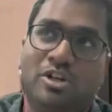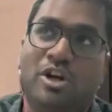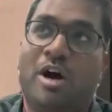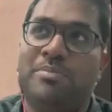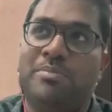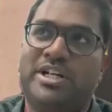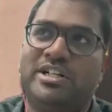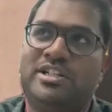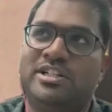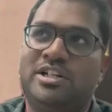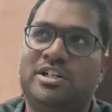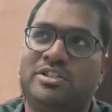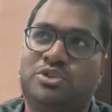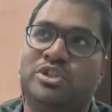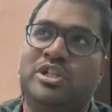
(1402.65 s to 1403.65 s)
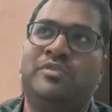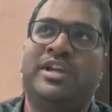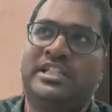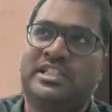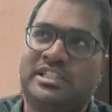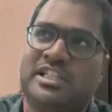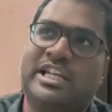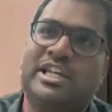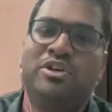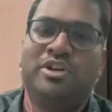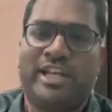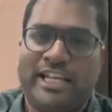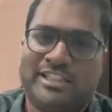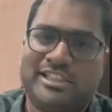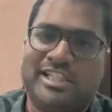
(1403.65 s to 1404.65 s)
competitor so that we can just
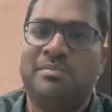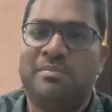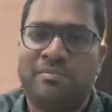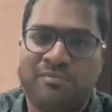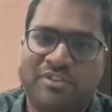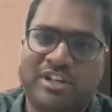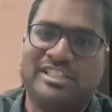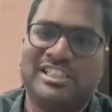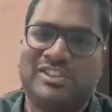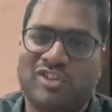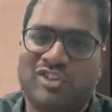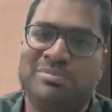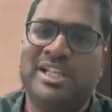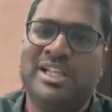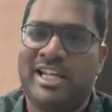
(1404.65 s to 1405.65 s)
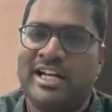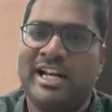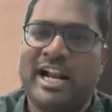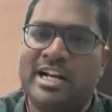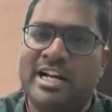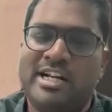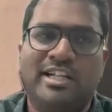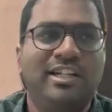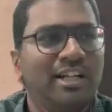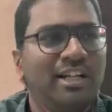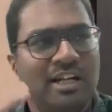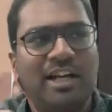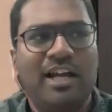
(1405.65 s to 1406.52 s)
take some features from there and add it in.